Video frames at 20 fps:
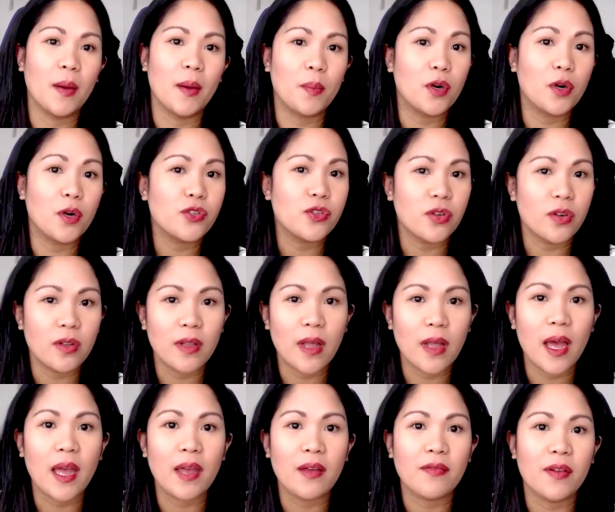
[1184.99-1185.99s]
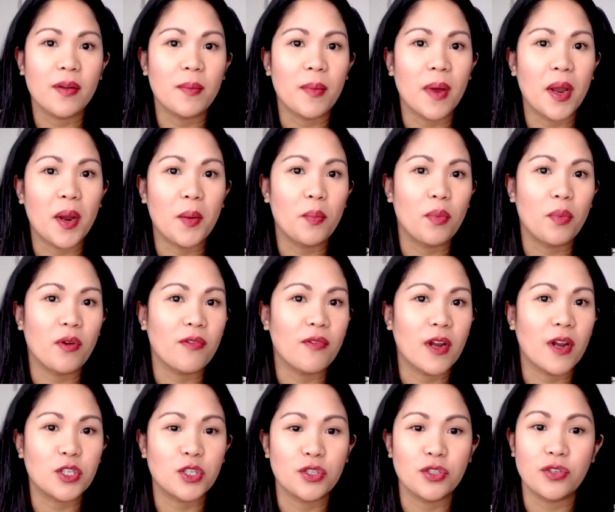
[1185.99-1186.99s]
personal life and my
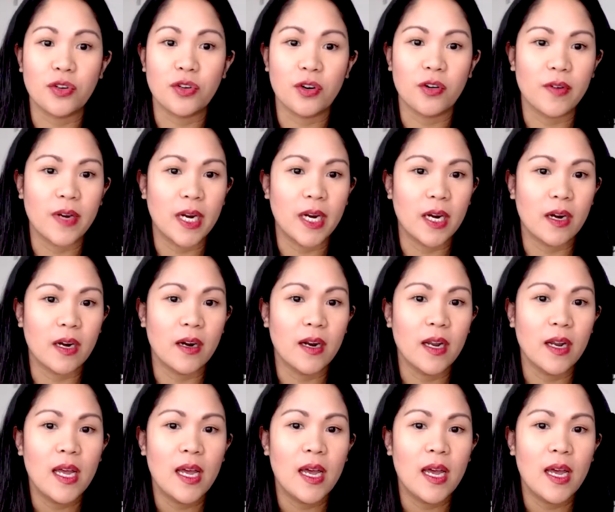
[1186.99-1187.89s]
professional career.